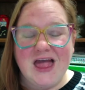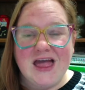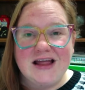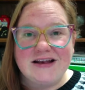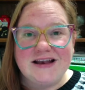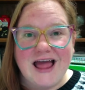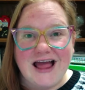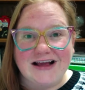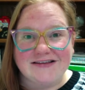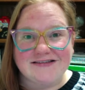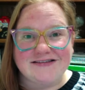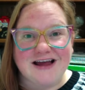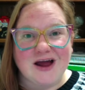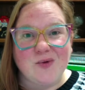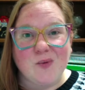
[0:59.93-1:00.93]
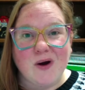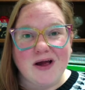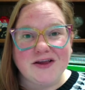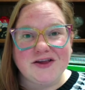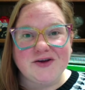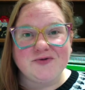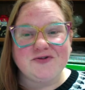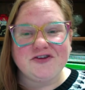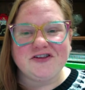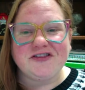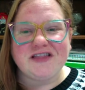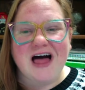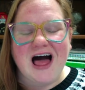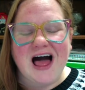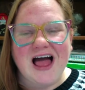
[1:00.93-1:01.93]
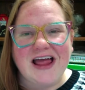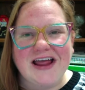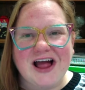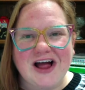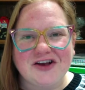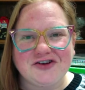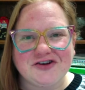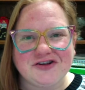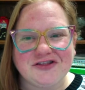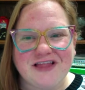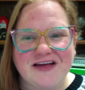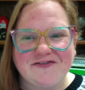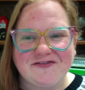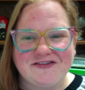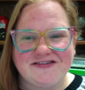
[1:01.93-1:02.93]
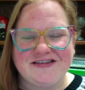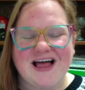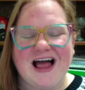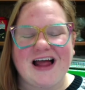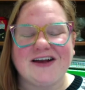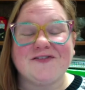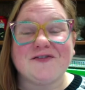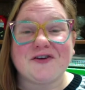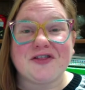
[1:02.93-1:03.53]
Next, I want you to lie on your left side for